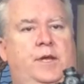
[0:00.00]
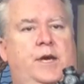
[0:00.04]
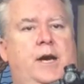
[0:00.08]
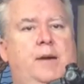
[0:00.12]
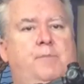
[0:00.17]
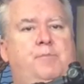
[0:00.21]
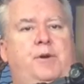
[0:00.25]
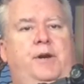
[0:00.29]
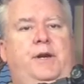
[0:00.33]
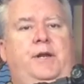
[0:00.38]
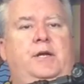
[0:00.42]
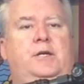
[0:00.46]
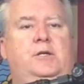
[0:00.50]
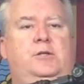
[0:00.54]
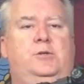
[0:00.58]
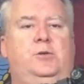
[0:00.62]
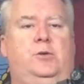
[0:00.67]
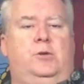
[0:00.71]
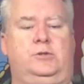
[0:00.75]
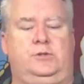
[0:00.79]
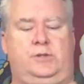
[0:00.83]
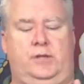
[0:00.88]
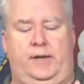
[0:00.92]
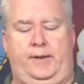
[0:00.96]
operating
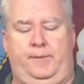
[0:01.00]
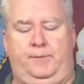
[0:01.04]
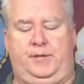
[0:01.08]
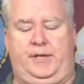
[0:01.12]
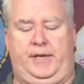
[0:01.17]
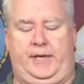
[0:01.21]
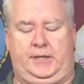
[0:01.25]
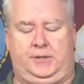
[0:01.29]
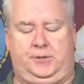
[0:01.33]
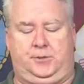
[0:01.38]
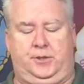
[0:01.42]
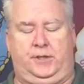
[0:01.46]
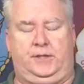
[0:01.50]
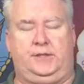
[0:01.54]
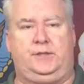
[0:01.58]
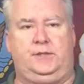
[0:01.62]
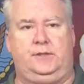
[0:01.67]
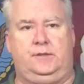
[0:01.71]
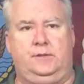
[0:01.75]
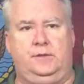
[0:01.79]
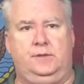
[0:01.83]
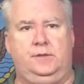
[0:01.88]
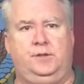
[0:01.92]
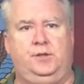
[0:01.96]
controls are
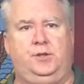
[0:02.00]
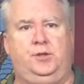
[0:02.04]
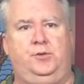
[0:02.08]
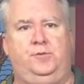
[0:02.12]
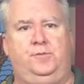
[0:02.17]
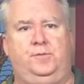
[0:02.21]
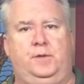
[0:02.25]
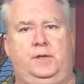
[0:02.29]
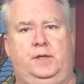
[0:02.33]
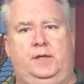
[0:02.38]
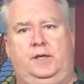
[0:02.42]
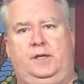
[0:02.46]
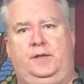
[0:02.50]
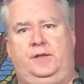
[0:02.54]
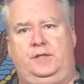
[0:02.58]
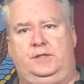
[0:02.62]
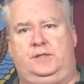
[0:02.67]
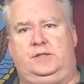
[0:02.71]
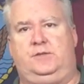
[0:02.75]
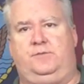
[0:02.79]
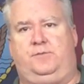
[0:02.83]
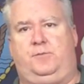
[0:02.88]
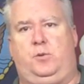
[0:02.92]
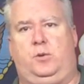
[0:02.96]
ambidextrous.
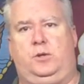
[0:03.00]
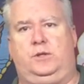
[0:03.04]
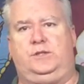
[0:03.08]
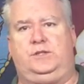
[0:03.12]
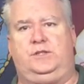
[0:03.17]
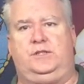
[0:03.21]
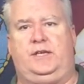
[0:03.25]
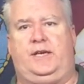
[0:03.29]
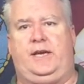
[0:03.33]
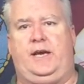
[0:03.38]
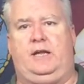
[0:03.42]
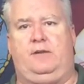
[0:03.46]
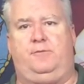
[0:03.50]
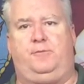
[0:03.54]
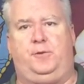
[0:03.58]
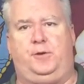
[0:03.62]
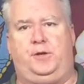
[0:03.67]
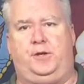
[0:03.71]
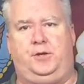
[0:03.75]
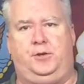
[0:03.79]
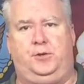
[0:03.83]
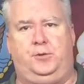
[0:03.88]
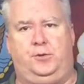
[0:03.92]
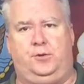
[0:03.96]
This, of course, is the
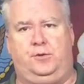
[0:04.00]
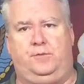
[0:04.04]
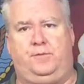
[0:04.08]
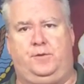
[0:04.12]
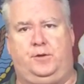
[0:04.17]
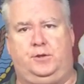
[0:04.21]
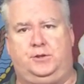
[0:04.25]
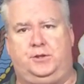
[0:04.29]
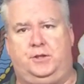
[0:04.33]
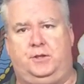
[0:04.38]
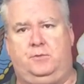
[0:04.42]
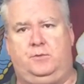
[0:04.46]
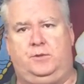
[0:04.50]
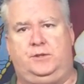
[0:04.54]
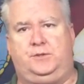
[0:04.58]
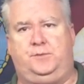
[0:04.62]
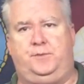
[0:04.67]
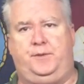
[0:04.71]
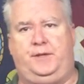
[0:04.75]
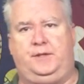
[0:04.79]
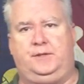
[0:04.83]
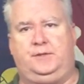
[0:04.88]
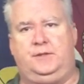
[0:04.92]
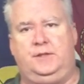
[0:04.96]
California neutered version, which
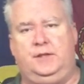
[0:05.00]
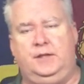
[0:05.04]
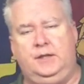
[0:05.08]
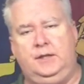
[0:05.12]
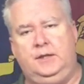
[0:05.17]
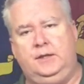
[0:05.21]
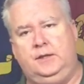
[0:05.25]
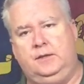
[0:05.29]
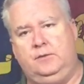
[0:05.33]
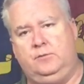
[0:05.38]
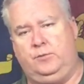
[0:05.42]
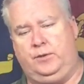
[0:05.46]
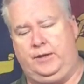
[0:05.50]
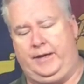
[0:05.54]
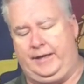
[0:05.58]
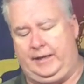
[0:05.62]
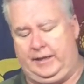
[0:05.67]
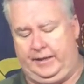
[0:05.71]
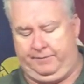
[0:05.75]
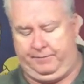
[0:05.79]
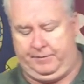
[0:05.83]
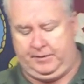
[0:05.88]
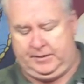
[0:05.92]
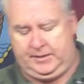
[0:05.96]
means when I
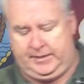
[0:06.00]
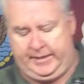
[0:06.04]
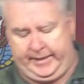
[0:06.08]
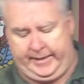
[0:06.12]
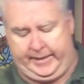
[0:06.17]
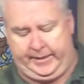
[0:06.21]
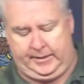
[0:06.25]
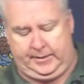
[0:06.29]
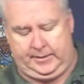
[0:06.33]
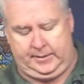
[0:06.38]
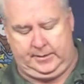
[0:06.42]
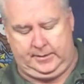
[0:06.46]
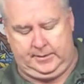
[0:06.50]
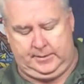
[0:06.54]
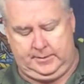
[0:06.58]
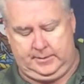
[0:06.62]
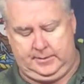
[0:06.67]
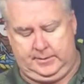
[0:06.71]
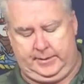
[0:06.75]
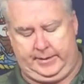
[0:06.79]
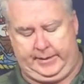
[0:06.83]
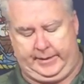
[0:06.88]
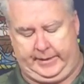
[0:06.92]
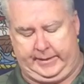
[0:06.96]
leave the state
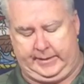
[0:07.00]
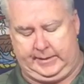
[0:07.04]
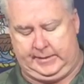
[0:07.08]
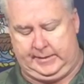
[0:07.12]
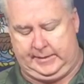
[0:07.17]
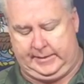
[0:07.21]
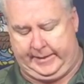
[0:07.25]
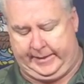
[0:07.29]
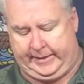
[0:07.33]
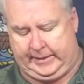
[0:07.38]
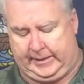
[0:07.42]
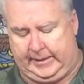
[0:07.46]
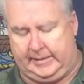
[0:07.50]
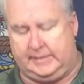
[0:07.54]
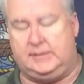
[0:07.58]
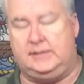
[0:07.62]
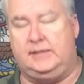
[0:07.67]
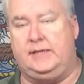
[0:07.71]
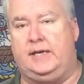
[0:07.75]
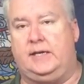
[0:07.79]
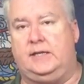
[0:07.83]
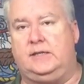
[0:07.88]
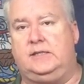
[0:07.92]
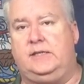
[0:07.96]
and take
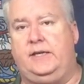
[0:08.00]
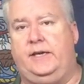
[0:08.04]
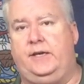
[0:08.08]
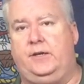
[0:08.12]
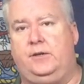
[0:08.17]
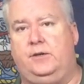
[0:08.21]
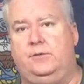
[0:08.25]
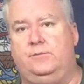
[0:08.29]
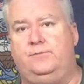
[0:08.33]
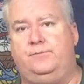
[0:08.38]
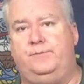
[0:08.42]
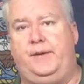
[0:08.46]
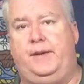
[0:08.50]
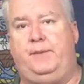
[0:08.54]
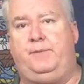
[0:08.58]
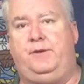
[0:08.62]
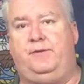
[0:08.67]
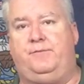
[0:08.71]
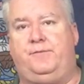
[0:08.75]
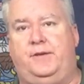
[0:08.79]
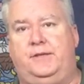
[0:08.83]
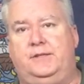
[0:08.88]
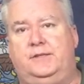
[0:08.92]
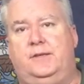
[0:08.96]
classes out of state, or maybe
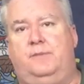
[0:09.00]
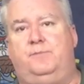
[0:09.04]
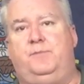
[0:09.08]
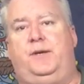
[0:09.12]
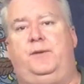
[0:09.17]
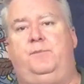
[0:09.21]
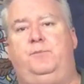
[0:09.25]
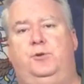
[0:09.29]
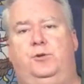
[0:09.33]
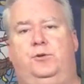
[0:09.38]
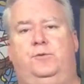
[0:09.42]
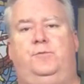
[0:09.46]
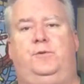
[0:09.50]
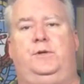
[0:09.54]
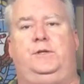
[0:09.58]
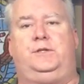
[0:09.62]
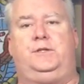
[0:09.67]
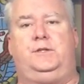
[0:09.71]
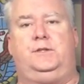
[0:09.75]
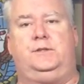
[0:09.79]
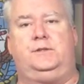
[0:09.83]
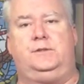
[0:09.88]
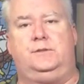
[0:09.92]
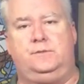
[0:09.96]
if I someday move,
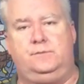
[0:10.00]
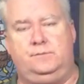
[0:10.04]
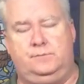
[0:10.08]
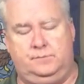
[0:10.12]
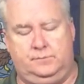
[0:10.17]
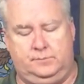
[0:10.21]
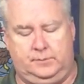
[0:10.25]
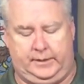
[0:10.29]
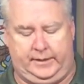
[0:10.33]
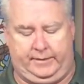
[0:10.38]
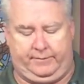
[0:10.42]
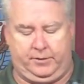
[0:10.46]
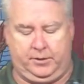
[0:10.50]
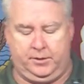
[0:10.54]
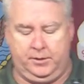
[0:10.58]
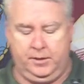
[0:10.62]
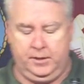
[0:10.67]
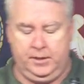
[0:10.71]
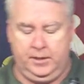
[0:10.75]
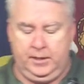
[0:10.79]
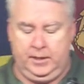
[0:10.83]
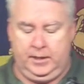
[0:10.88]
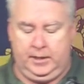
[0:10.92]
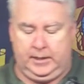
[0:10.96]
which is whatever,
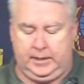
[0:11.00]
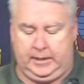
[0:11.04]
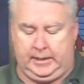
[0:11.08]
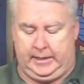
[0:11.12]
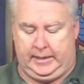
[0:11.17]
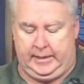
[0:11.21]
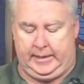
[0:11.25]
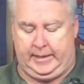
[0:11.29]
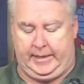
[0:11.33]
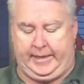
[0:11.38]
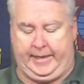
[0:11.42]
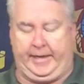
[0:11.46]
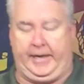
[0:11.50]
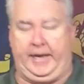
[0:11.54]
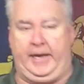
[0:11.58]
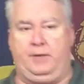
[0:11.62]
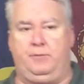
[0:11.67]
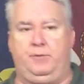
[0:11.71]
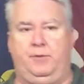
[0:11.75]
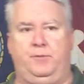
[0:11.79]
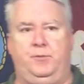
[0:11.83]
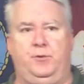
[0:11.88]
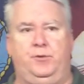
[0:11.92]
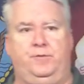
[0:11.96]
I
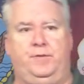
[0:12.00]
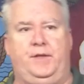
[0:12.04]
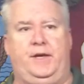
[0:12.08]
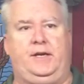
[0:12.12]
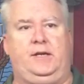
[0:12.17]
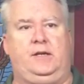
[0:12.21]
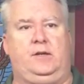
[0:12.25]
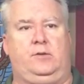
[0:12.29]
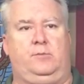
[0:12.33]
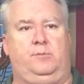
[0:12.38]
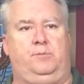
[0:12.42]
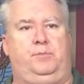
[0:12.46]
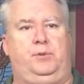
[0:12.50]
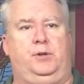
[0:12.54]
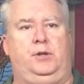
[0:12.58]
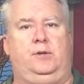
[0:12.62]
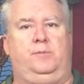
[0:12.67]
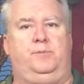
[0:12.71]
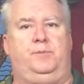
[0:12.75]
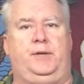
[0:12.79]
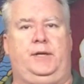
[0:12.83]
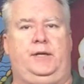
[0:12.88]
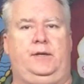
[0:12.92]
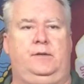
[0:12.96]
can remove that little
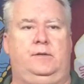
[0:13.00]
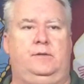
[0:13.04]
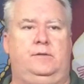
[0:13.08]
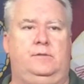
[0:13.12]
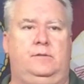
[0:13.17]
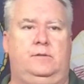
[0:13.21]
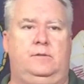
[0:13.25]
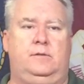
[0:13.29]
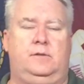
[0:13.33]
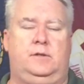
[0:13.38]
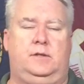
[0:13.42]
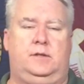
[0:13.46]
bolt button